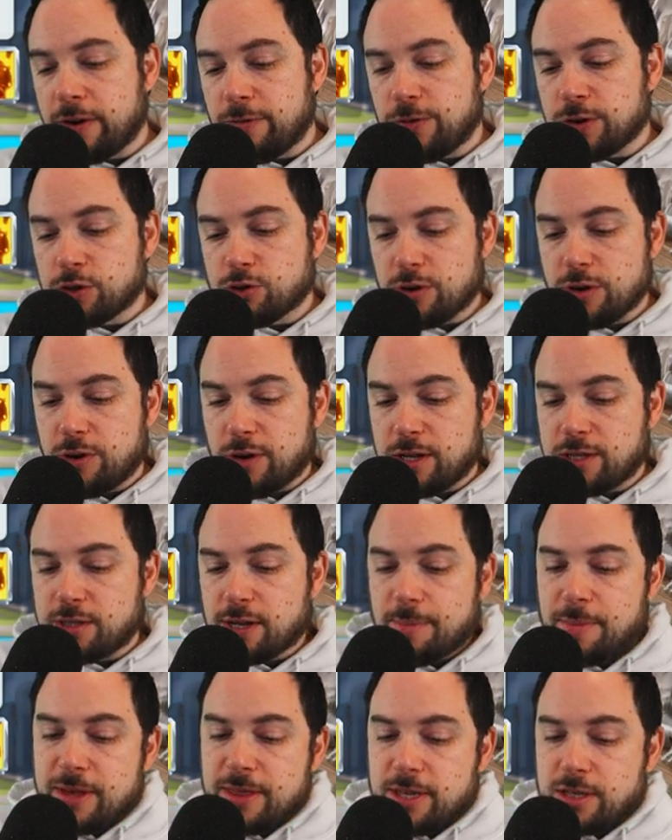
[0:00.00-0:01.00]
infantry
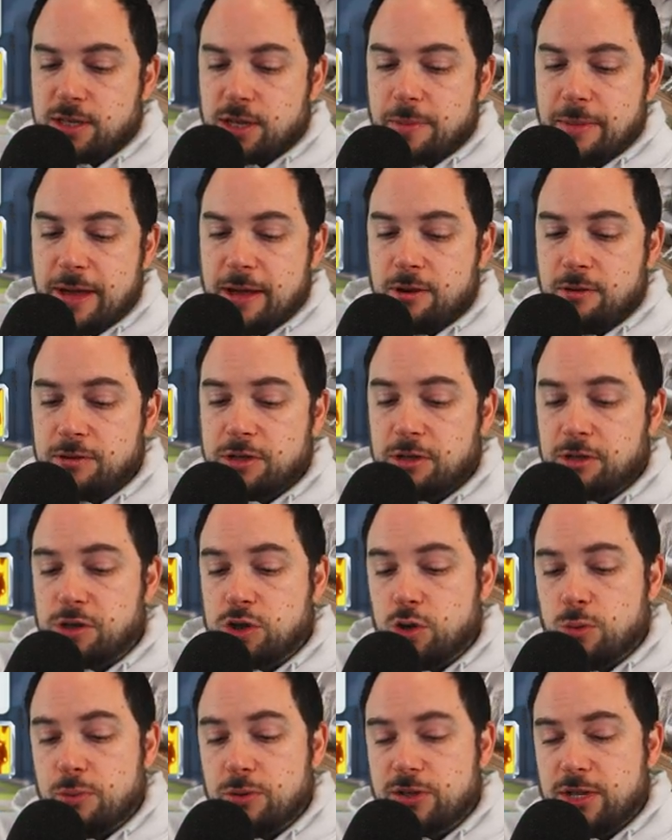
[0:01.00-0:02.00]
units led by this commander deal
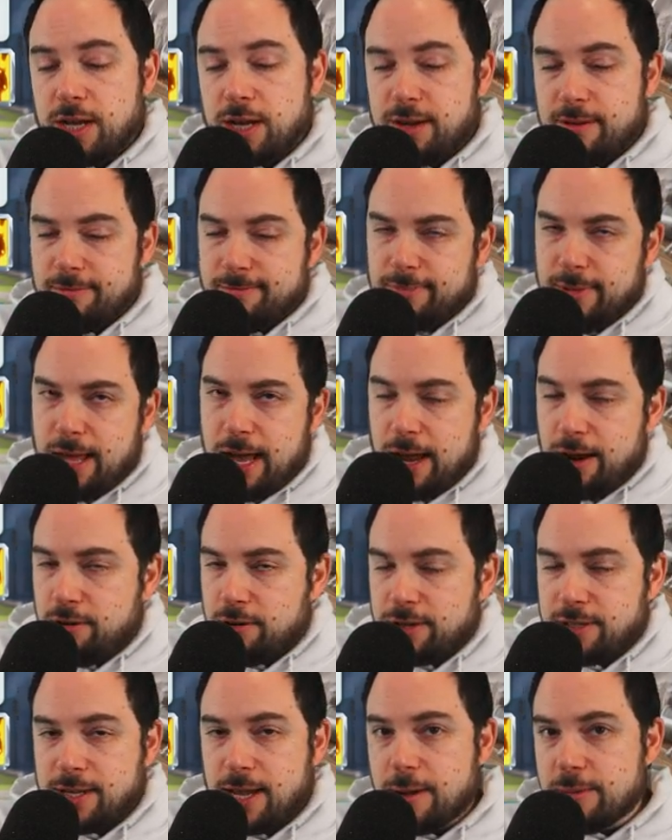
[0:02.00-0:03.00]
2%
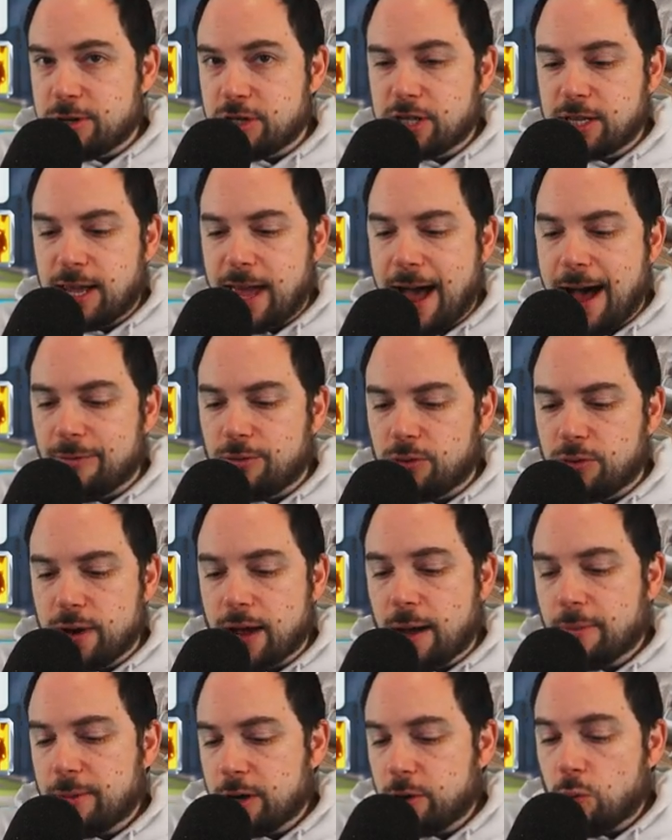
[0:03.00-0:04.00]
increased damage to
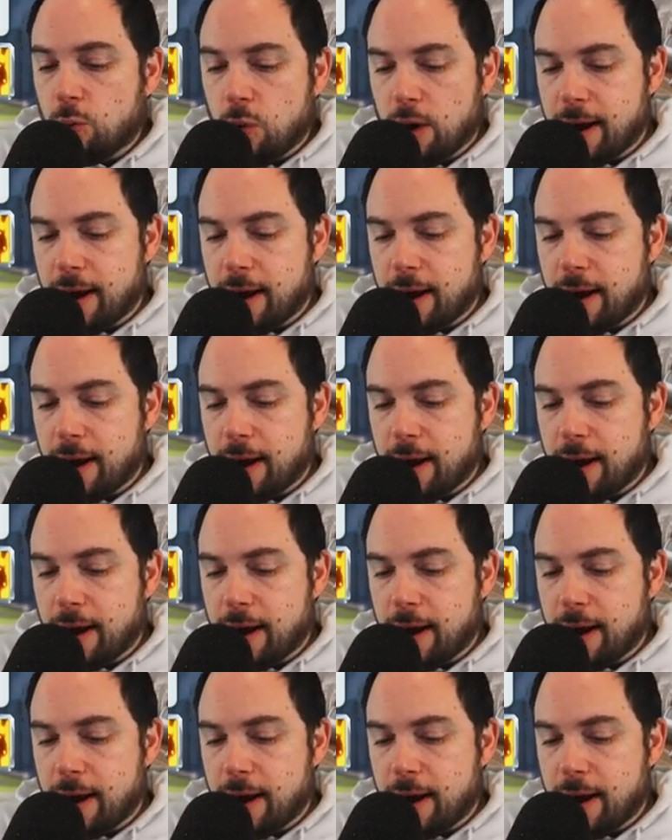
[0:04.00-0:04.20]
cavalry. I mean,